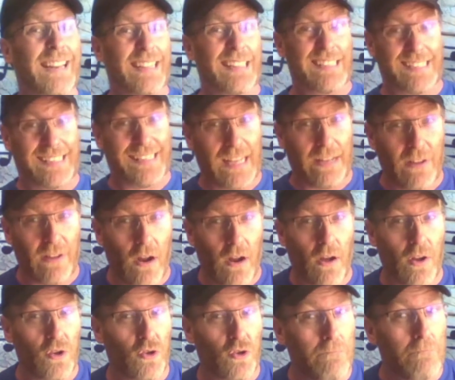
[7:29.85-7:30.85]
and
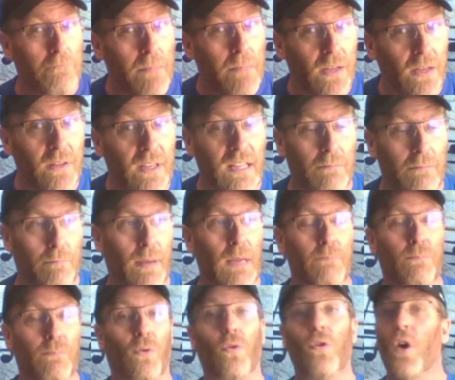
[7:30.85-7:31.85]
700 million
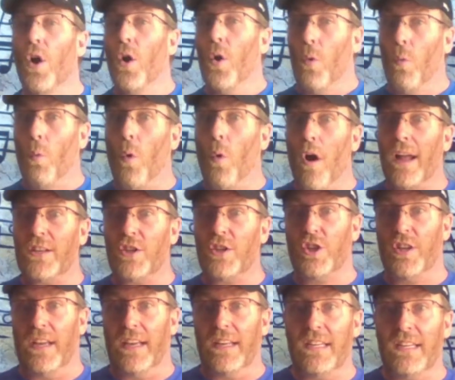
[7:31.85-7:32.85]
people
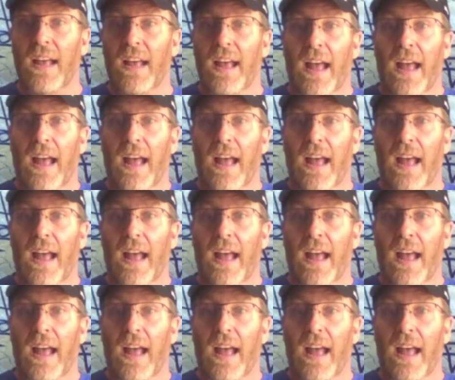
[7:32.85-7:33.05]
watched it